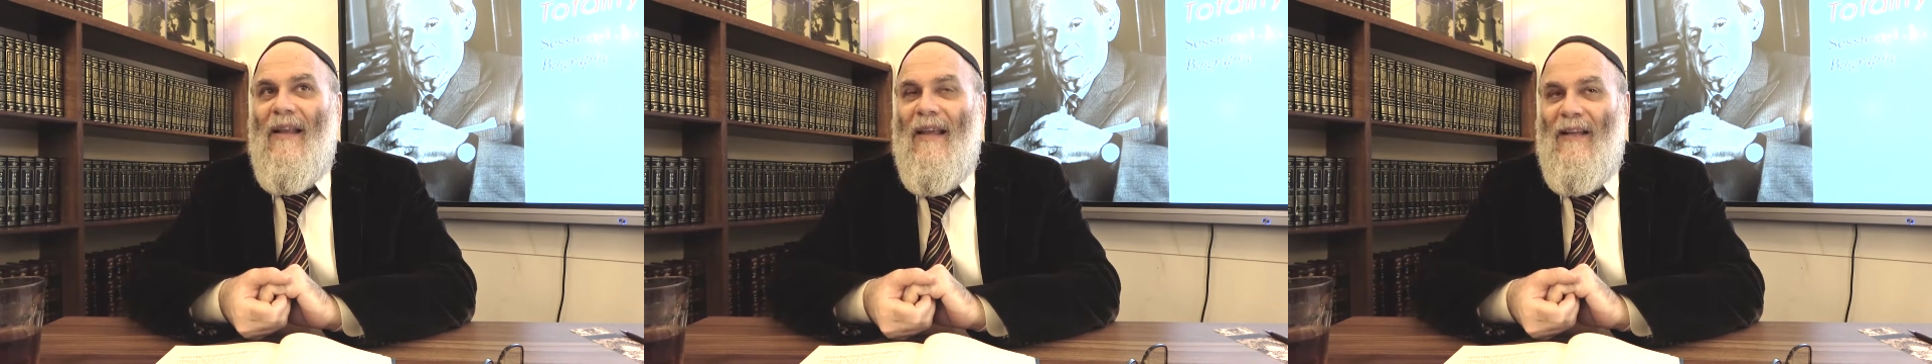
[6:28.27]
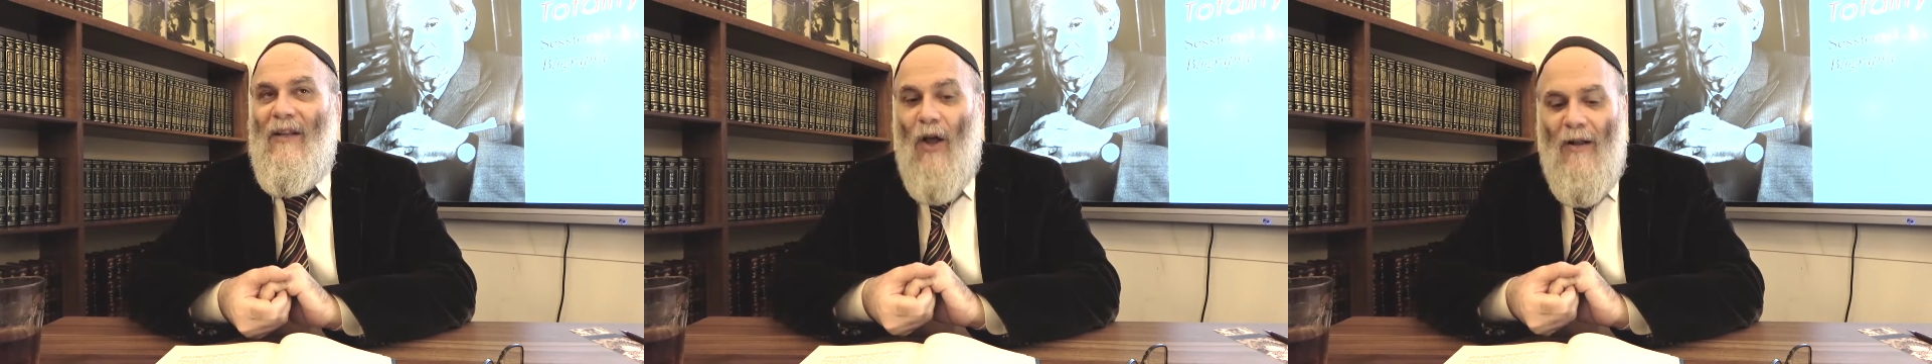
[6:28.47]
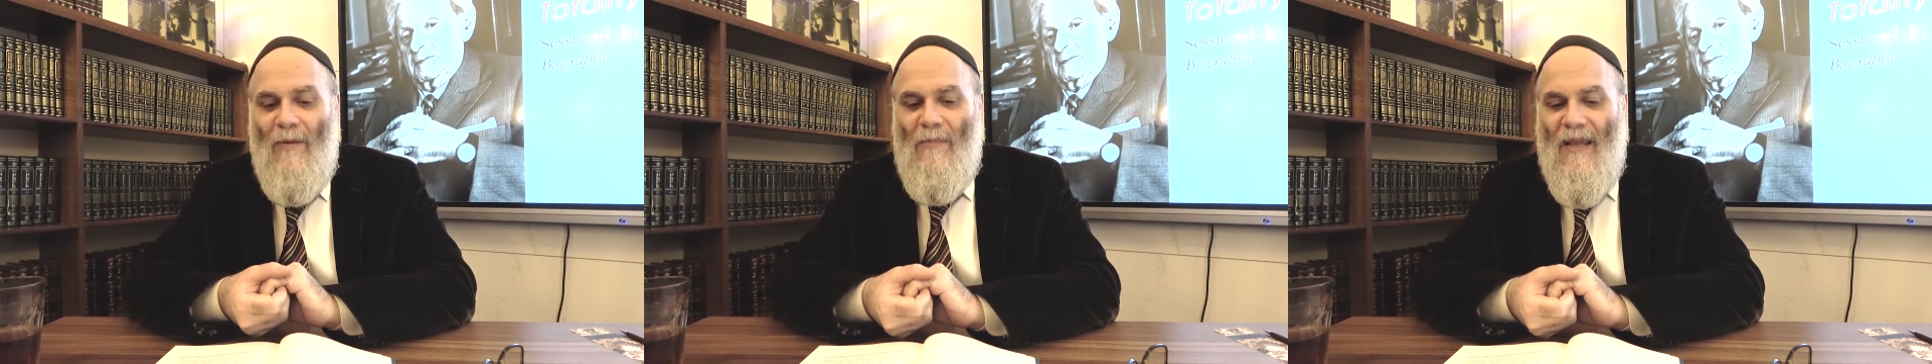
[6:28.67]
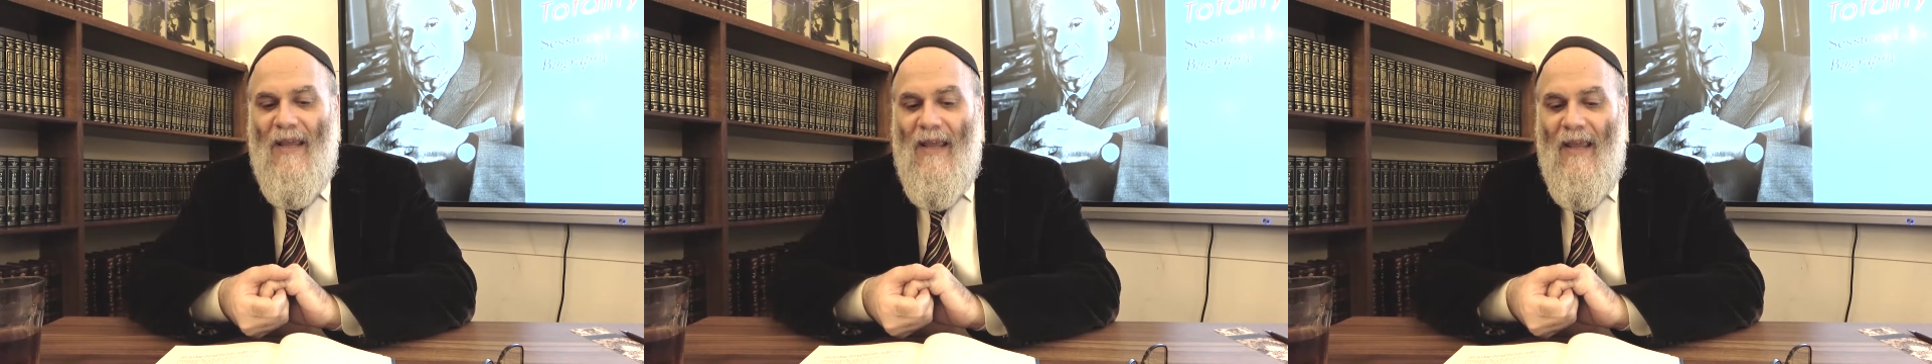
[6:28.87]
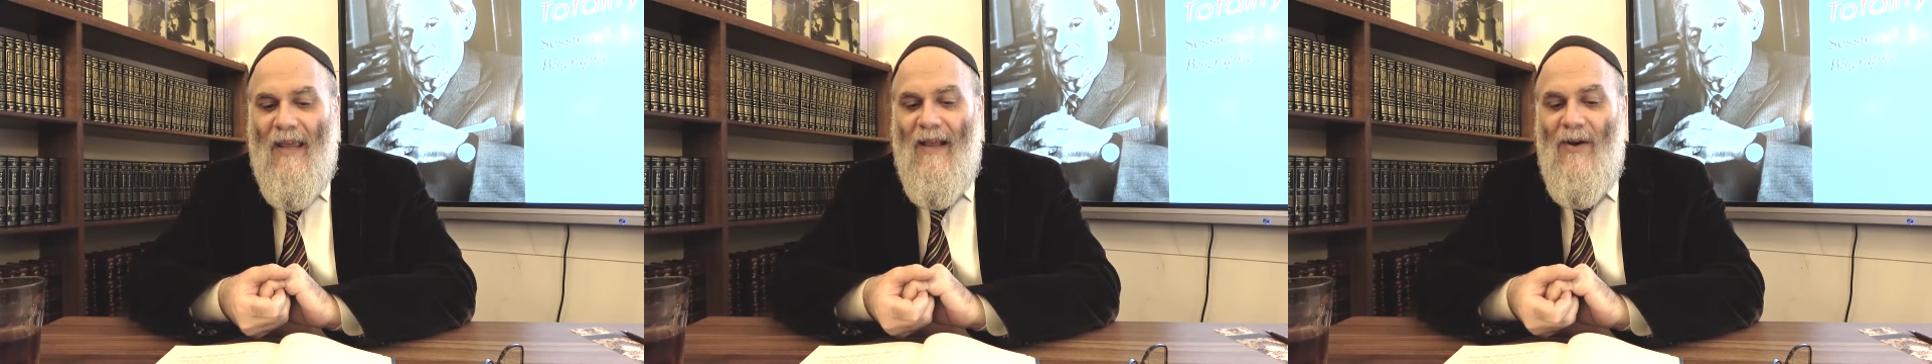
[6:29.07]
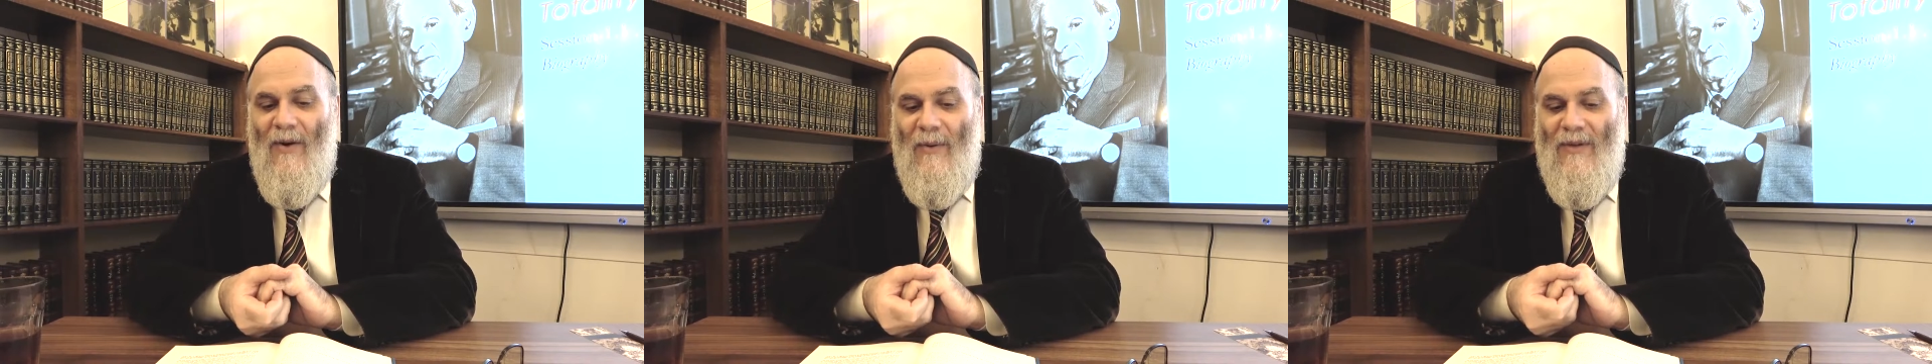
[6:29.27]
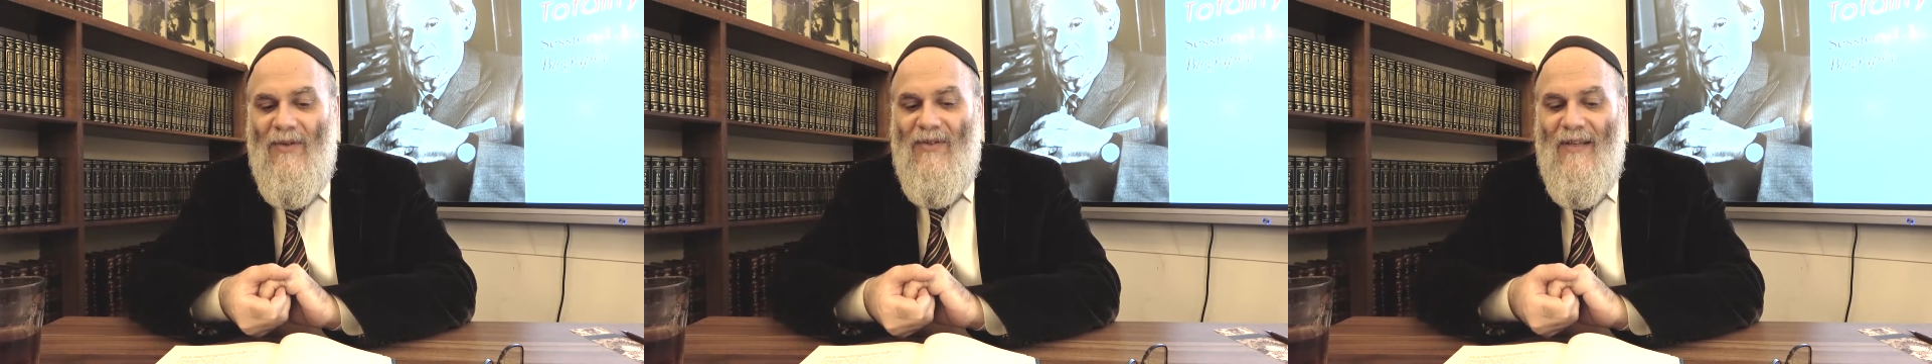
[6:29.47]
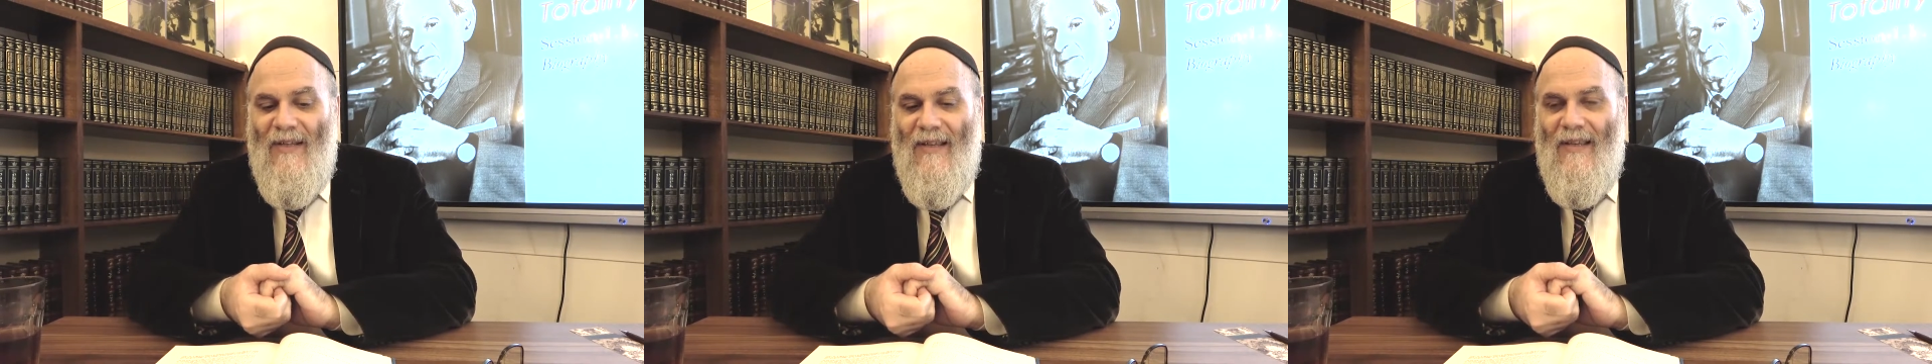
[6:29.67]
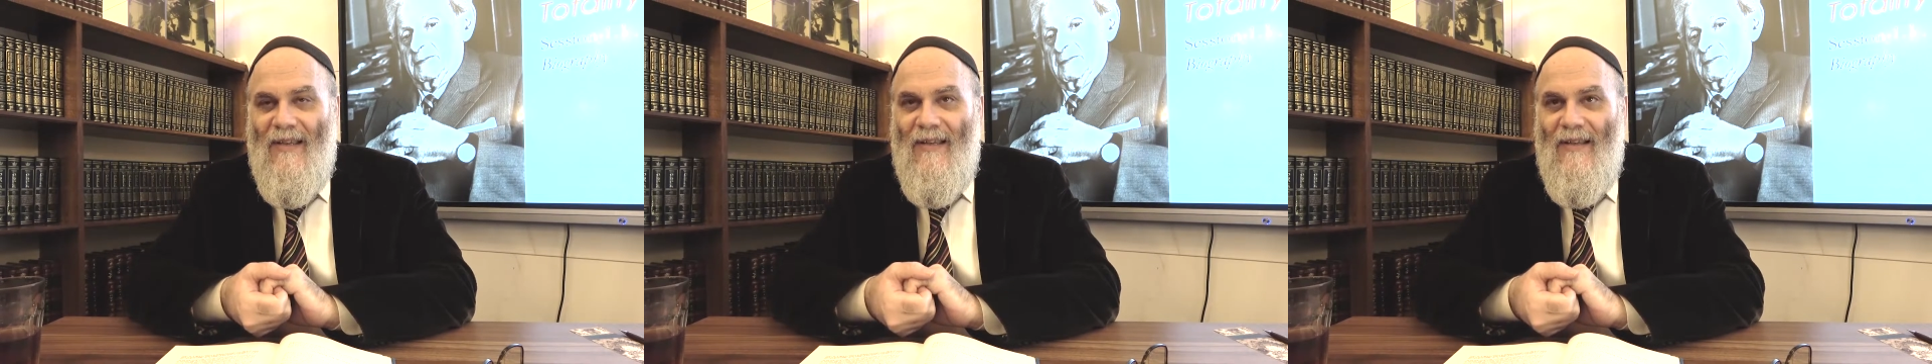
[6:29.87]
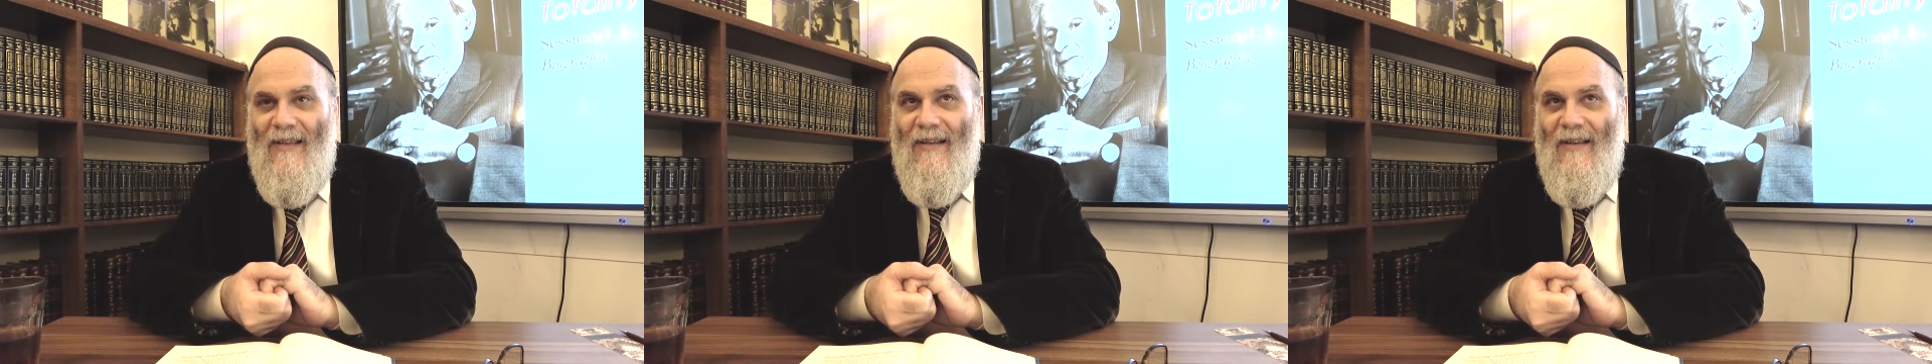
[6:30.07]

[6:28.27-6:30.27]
Like not being egoistic?